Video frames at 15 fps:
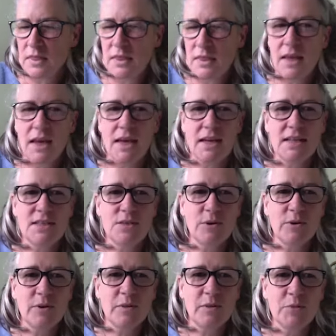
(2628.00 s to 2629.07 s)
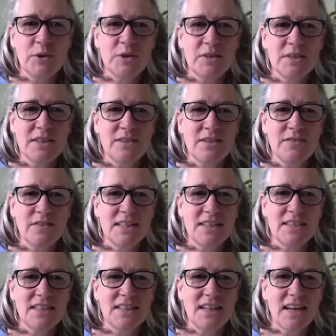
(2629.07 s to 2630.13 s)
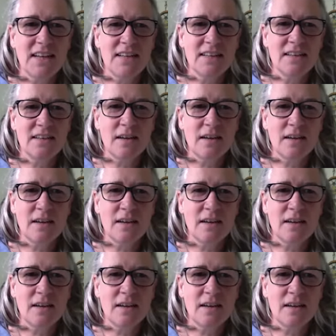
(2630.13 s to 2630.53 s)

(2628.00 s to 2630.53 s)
Henny, do you want to unmute yourself and add to that?